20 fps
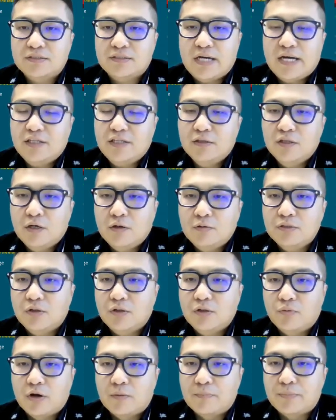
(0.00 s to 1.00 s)
site
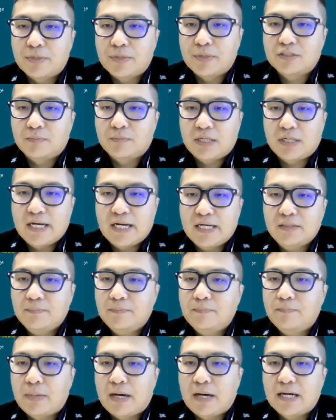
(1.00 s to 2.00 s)
load will be supplied